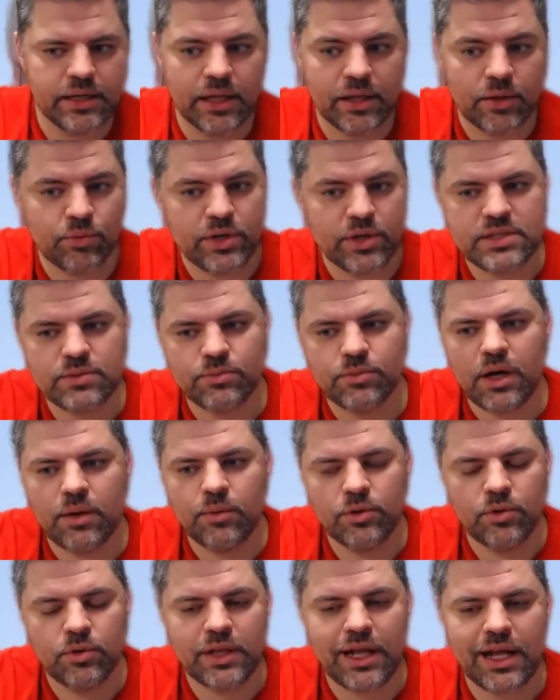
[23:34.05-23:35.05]
And the reason why
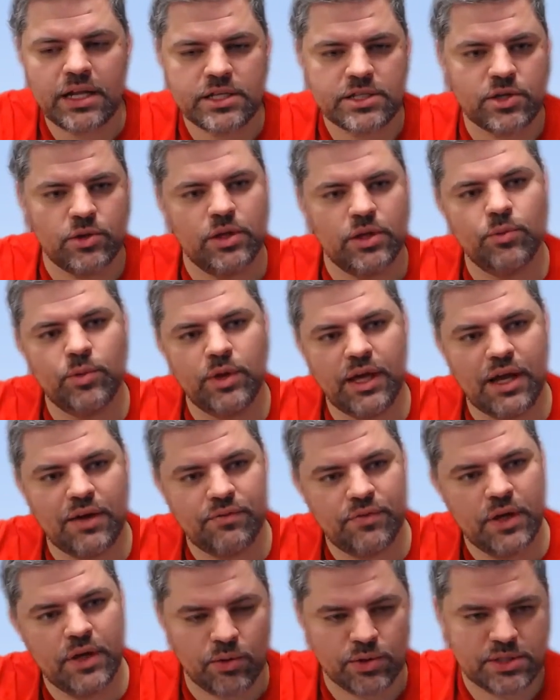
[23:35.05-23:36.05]
we're doing that is so that we
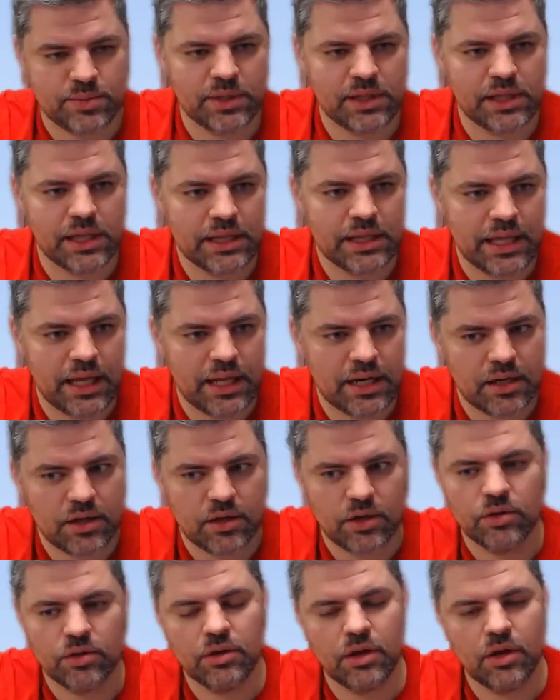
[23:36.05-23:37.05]
have ultimately data
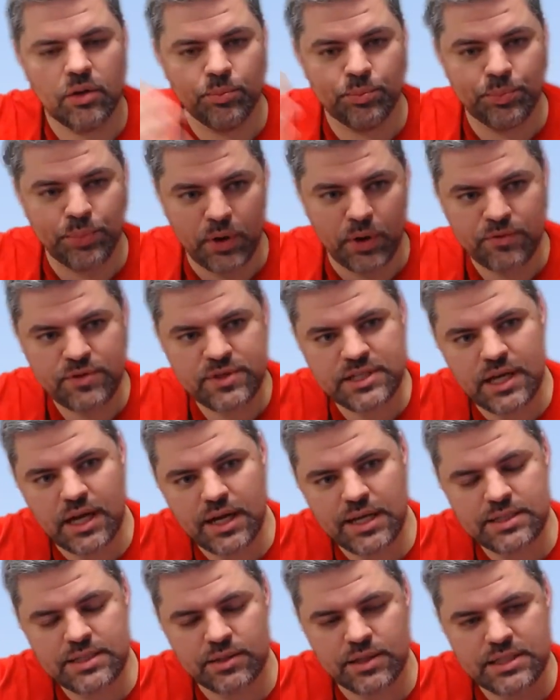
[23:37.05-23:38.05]
on both
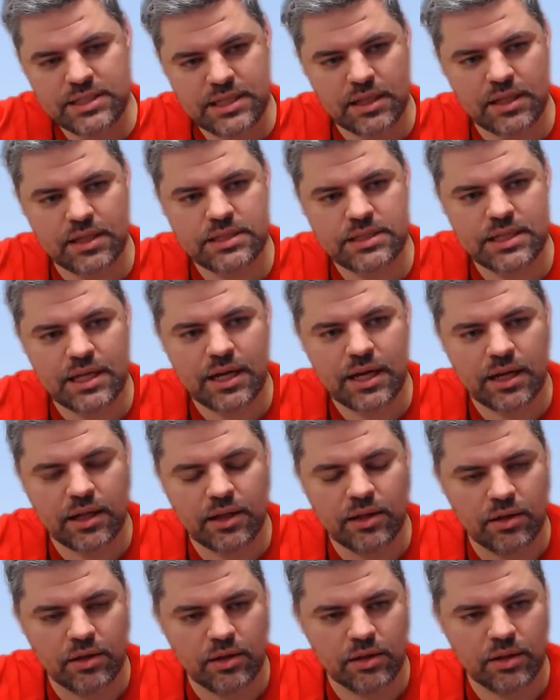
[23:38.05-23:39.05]
sides, on the seller side
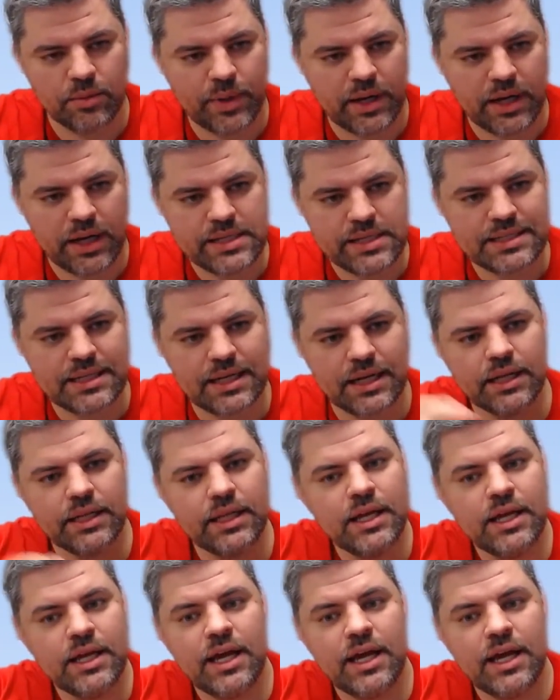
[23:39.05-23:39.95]
and on the buyer side.